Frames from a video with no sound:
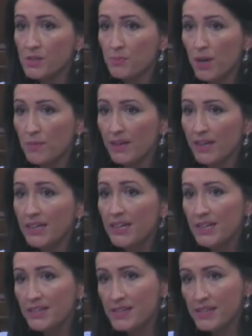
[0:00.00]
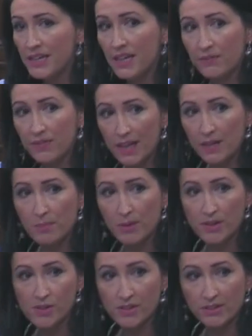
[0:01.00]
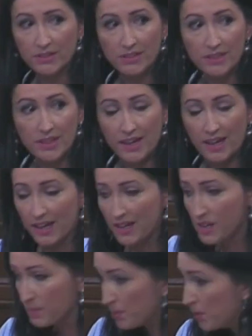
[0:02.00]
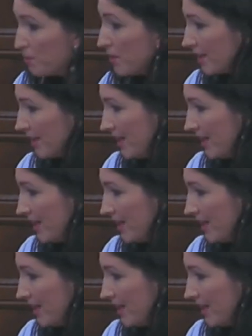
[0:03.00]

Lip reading: properly to see if that person is appropriately